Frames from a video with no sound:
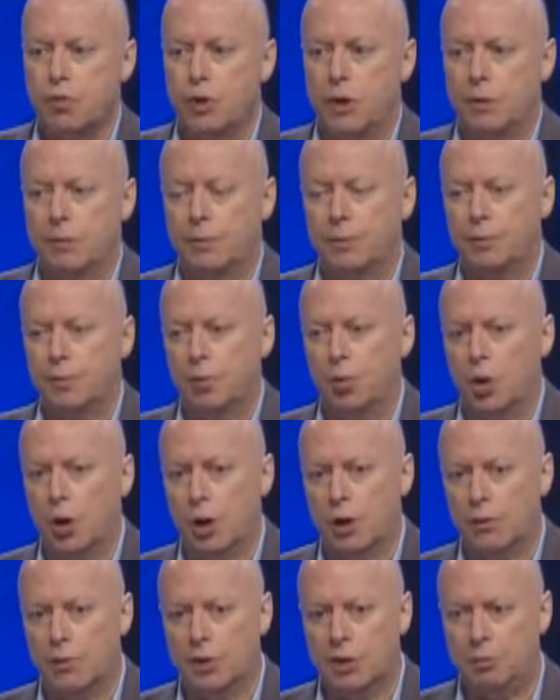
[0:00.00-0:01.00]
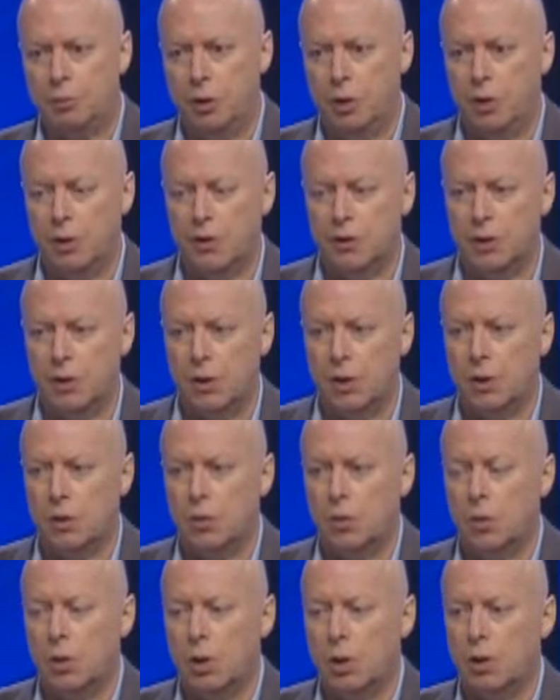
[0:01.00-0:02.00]
The work of Spinoza, the
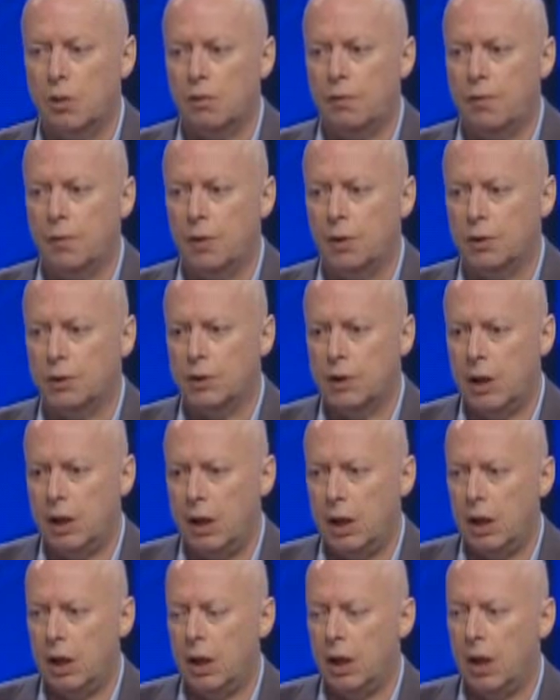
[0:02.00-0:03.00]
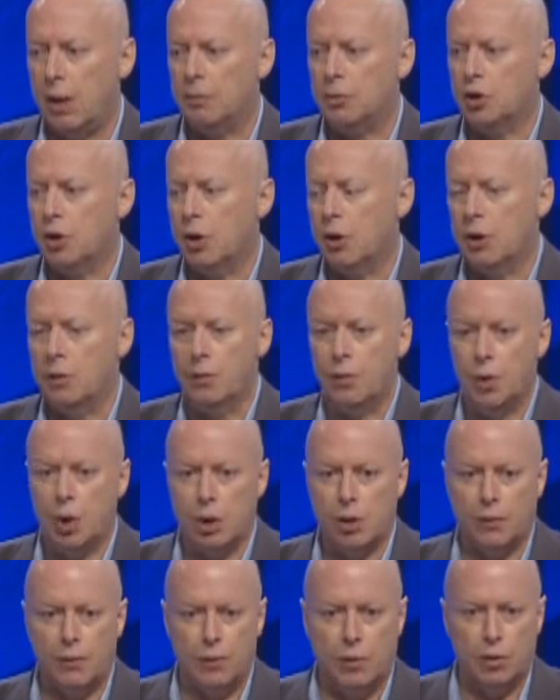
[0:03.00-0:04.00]
work of Voltaire, the
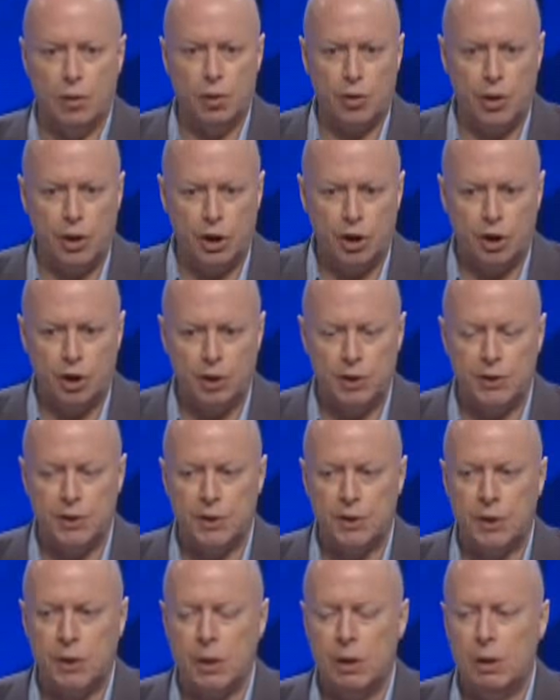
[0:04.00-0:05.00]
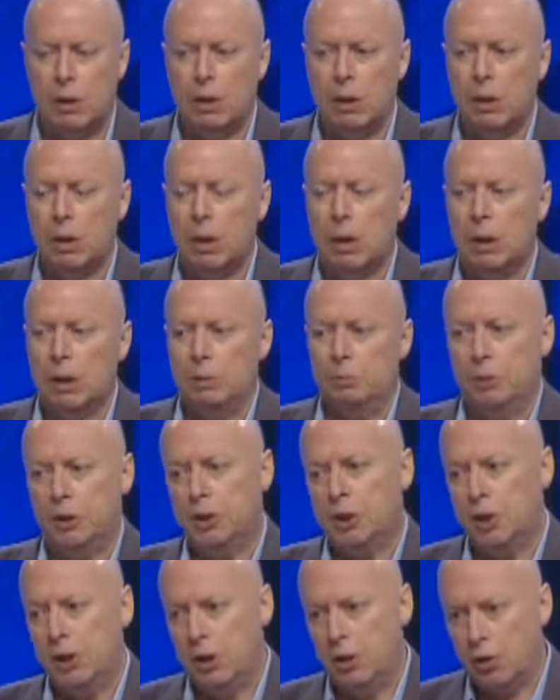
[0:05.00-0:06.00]
work of Lucretius.
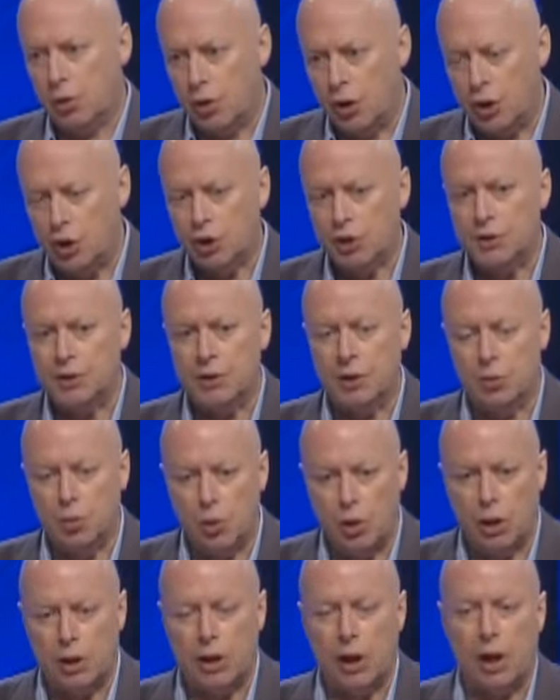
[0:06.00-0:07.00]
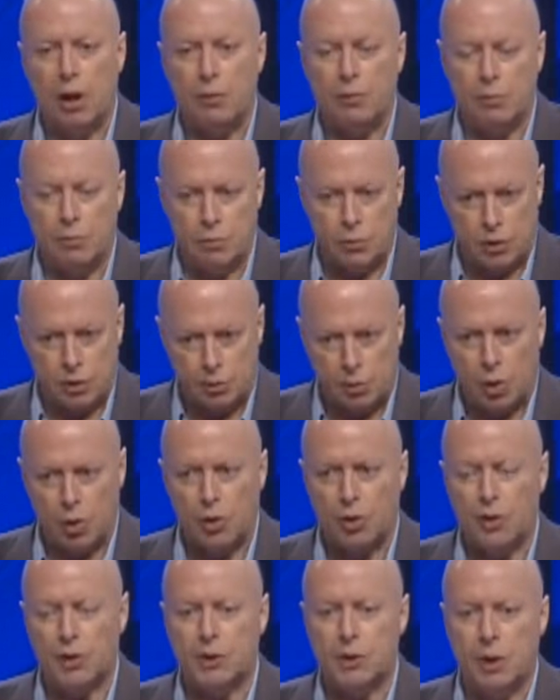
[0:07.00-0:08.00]
Admittedly, Lucretius did work out
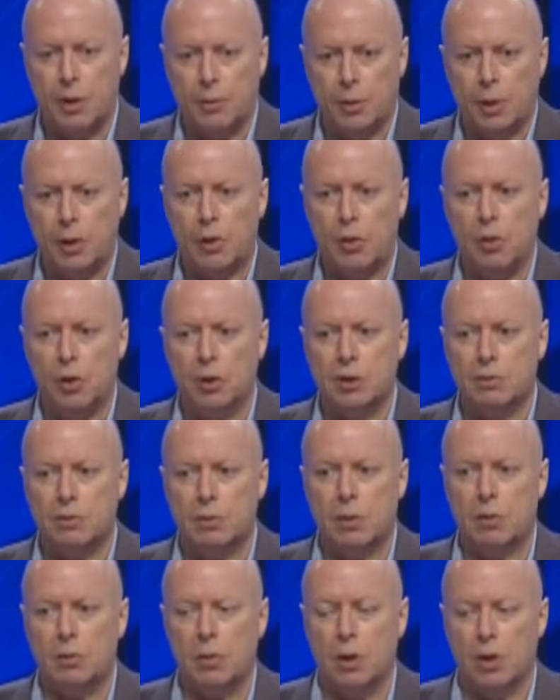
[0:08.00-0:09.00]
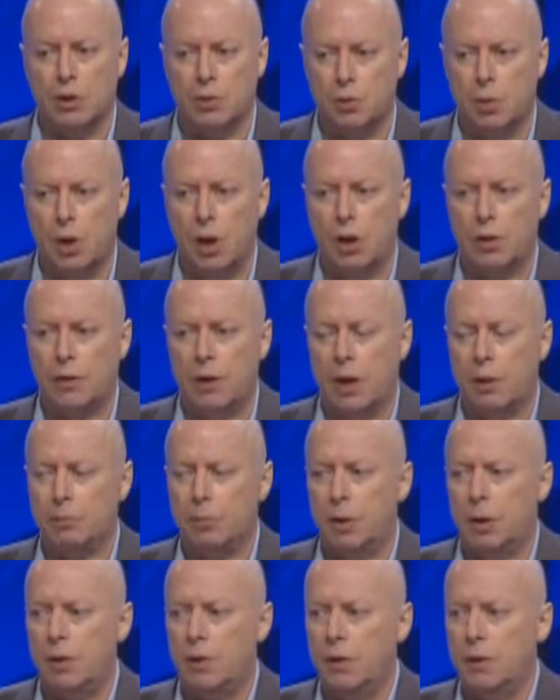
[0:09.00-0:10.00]
Democritus and Epicurus as well at that
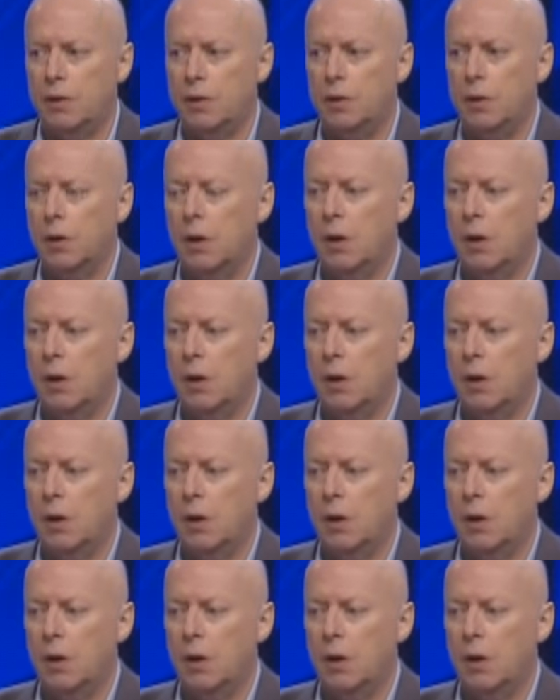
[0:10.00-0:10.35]
period